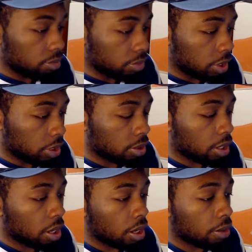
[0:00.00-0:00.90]
decent
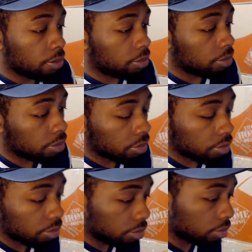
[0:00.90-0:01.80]
game.
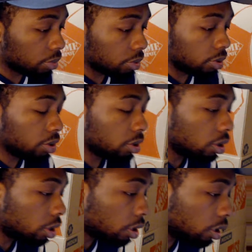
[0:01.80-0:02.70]

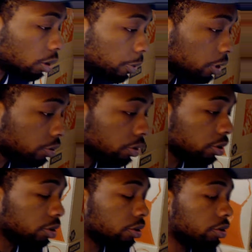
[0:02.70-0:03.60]

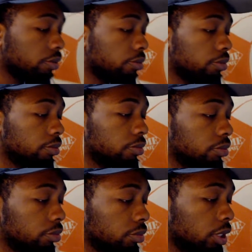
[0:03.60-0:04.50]
Patriots
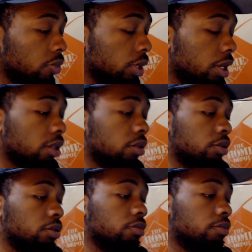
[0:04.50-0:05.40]
did what they had to
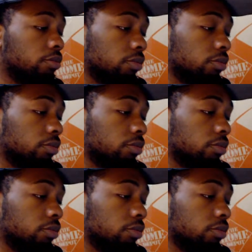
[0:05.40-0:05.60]
do.